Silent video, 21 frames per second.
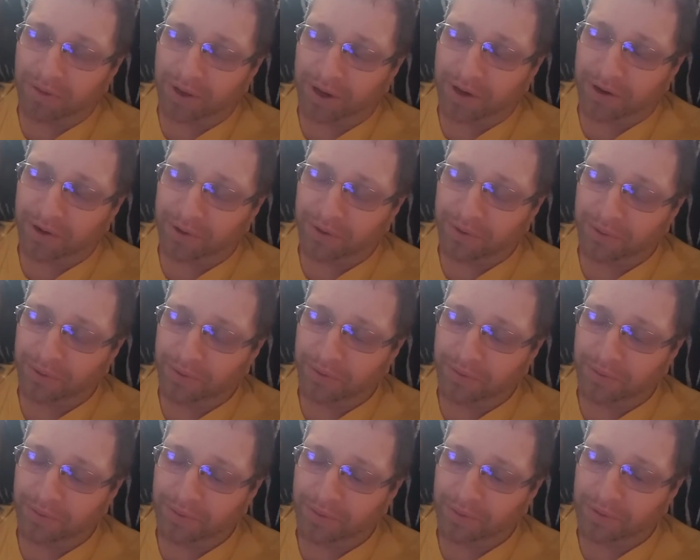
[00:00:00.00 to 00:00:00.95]
there who
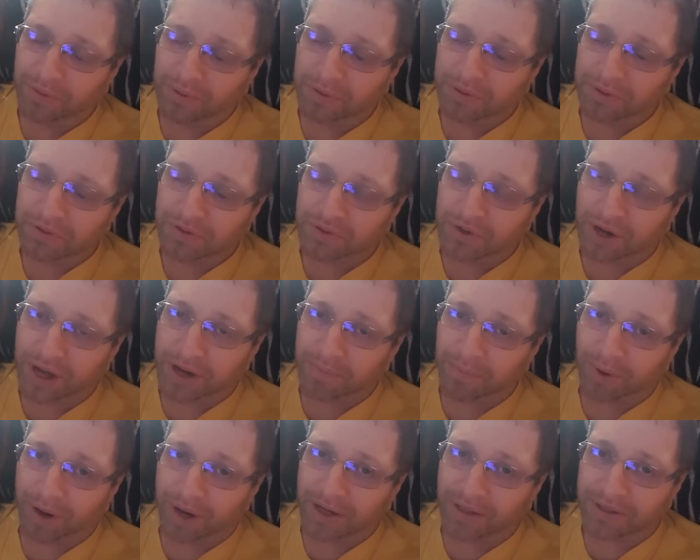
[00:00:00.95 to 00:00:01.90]
try to
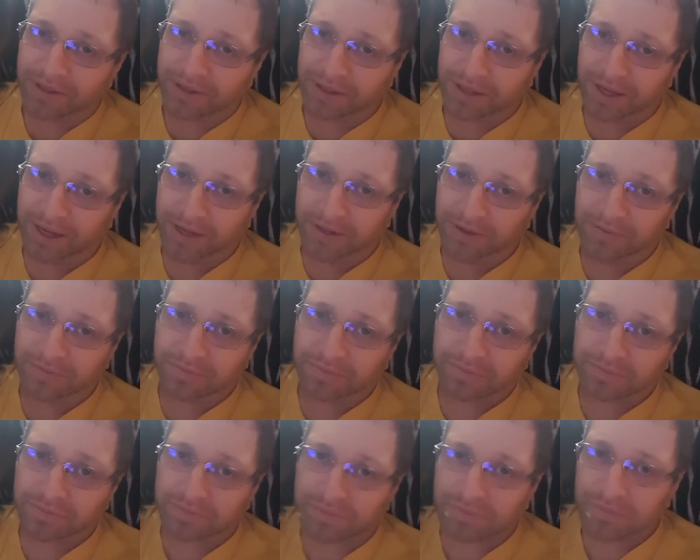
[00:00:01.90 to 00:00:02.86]
break us down,
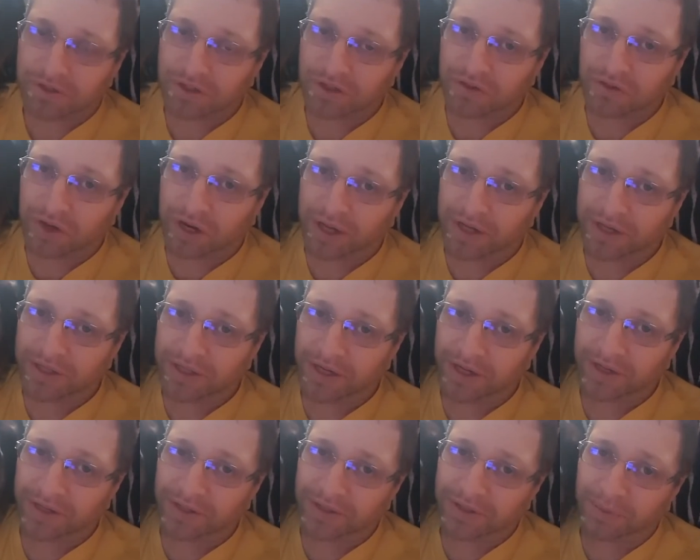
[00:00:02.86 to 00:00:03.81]
try to
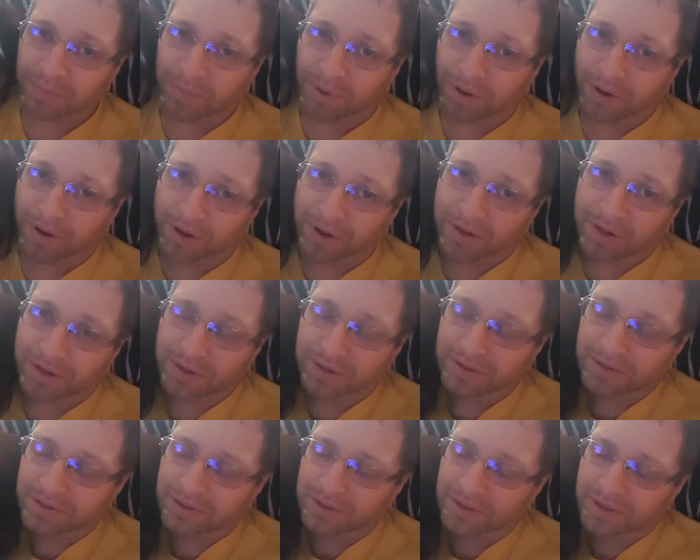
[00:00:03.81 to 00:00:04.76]
tear us apart,
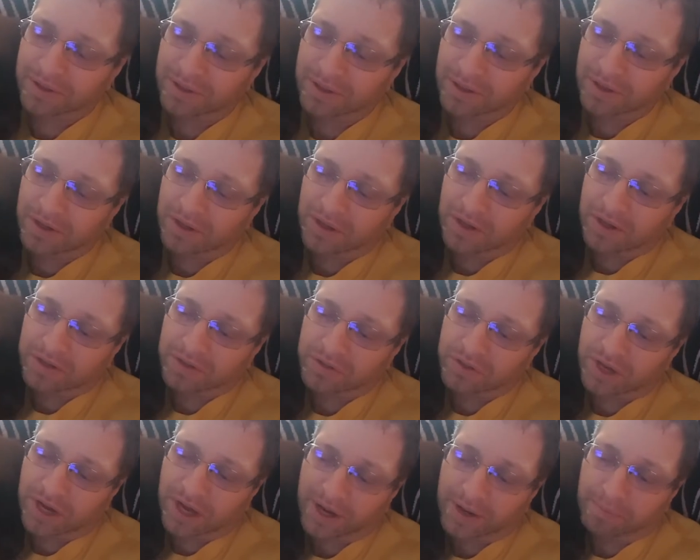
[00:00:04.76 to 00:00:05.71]

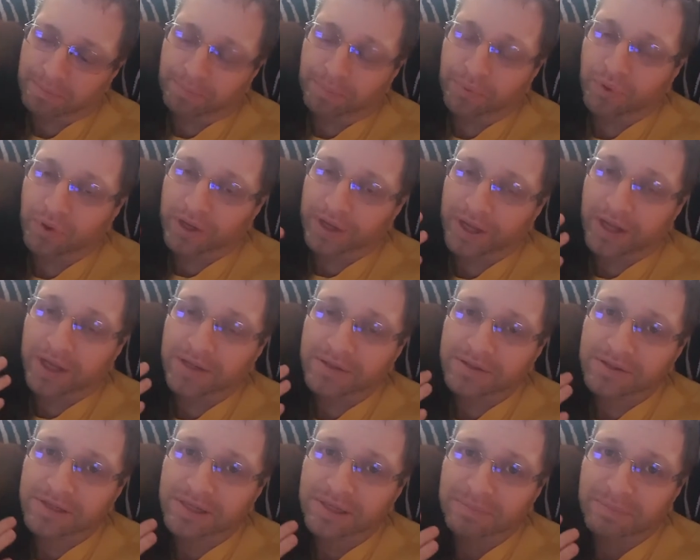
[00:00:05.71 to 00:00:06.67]
try to bully
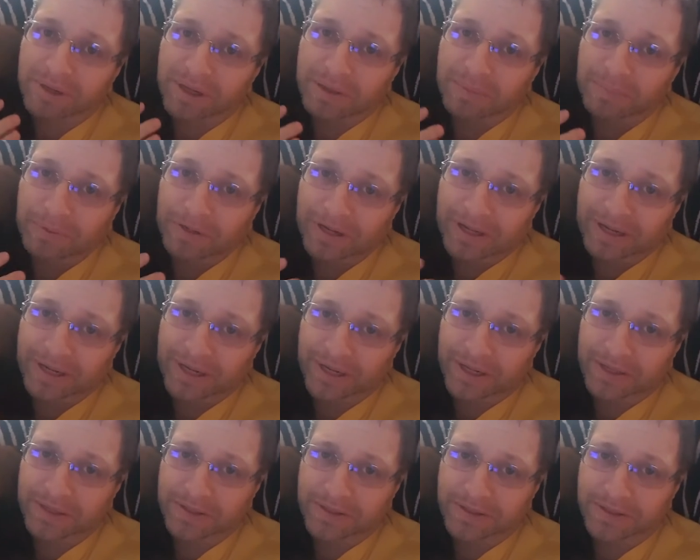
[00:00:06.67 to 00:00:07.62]
us and manipulate
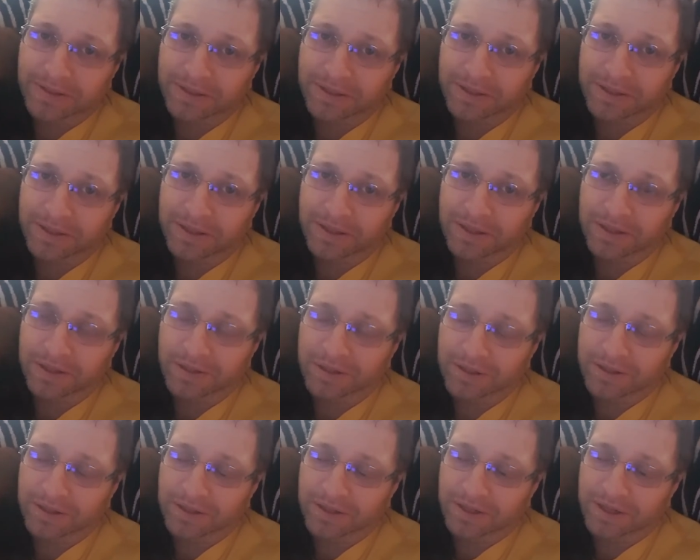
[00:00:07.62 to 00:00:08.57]
us,
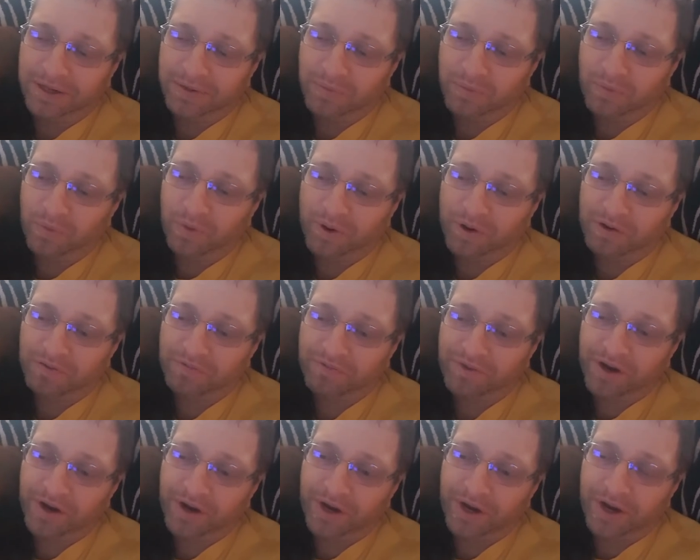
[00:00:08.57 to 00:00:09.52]
and work
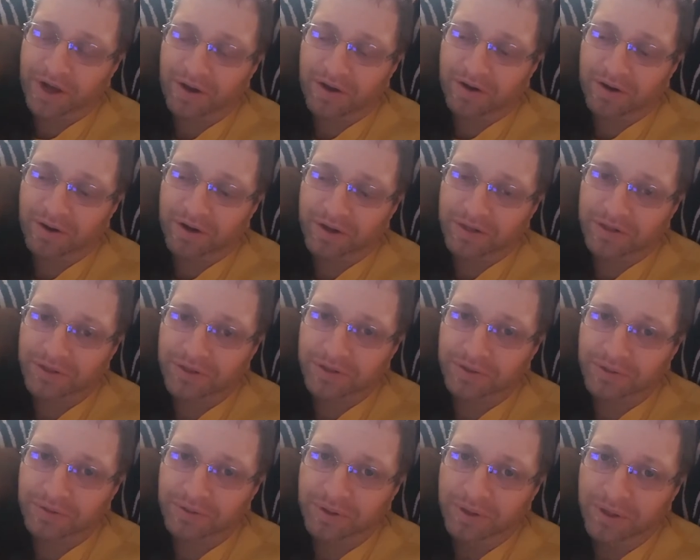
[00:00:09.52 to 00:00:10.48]
very hard
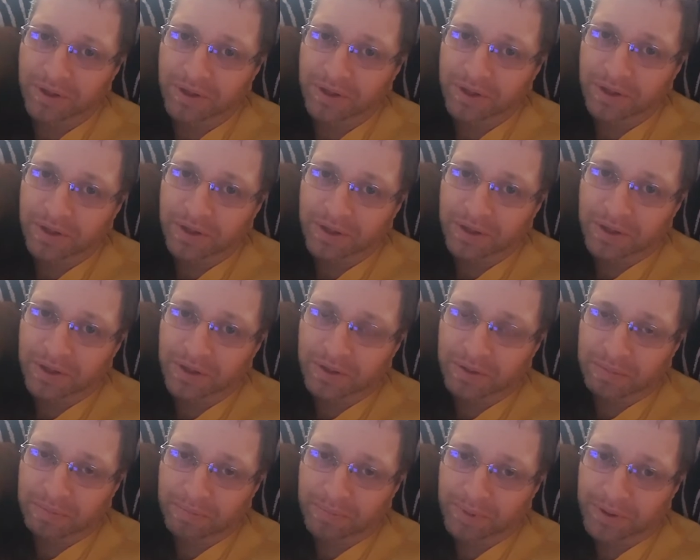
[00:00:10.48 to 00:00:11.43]
to
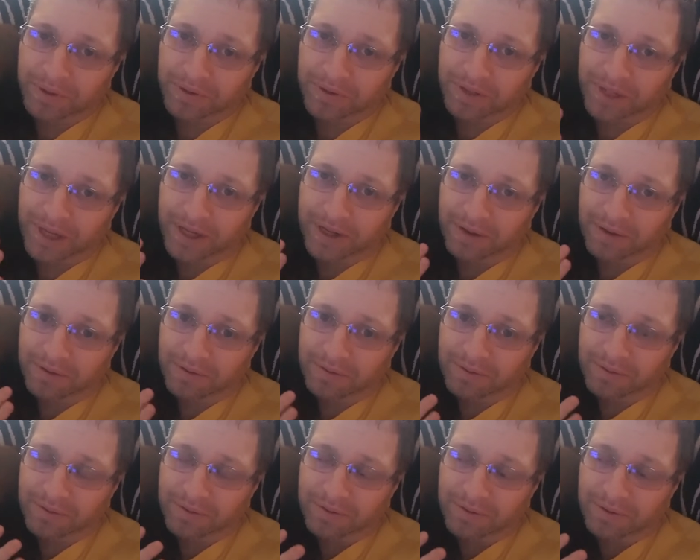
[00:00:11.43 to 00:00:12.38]
build
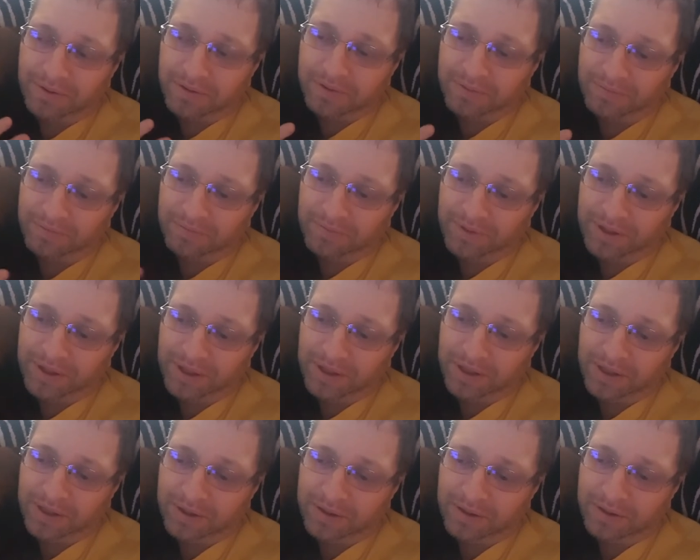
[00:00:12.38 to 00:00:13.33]
down the